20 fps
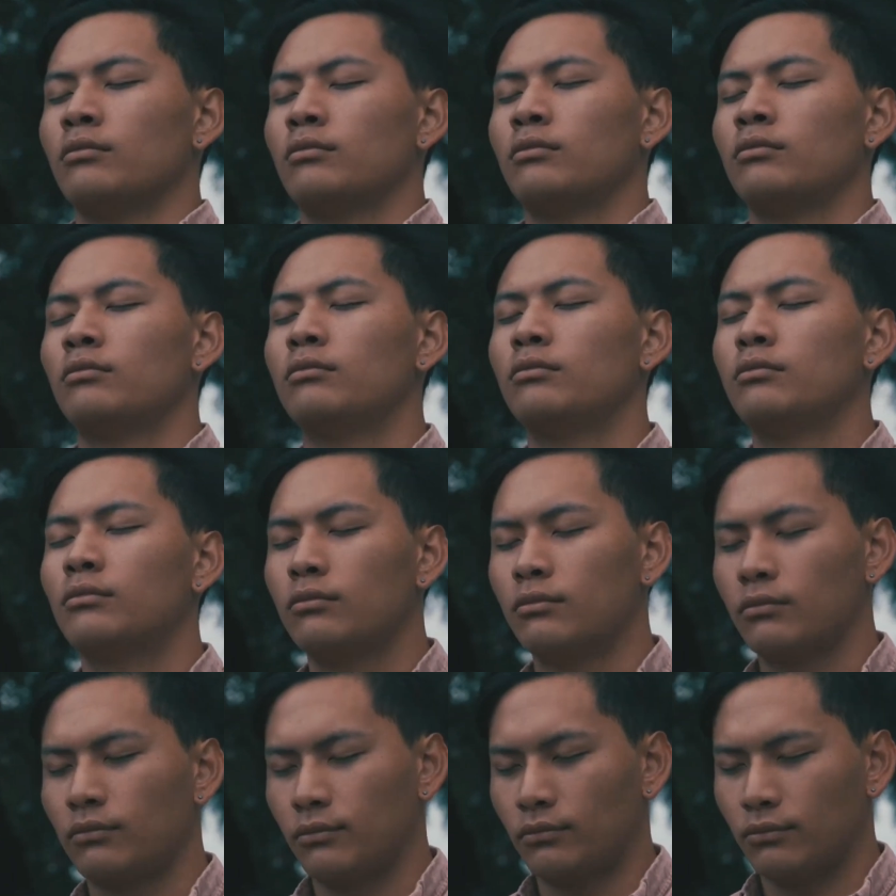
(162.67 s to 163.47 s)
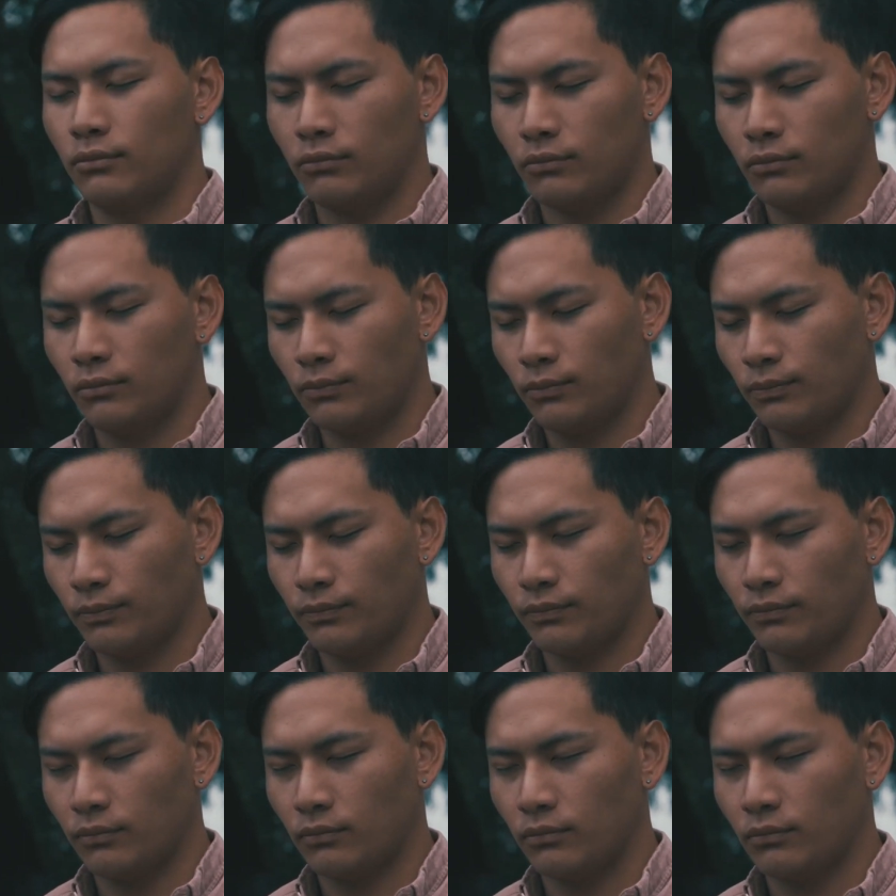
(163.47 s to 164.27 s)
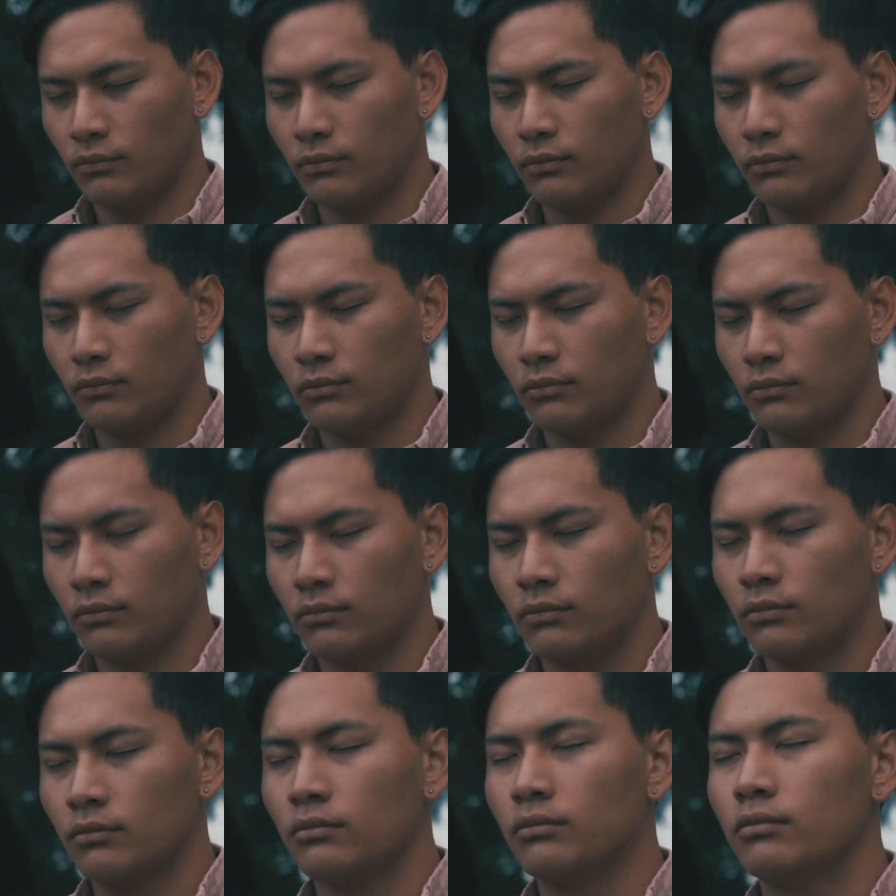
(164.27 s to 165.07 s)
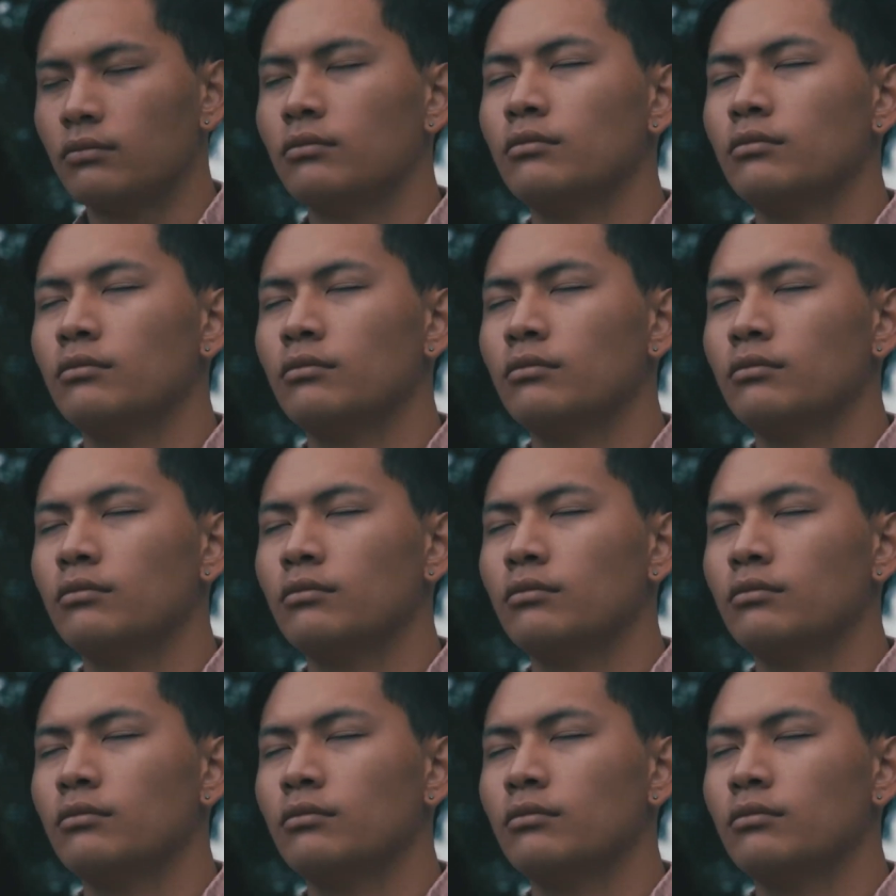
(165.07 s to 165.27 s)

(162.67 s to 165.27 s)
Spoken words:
Sometimes closing our eyes is very helpful too.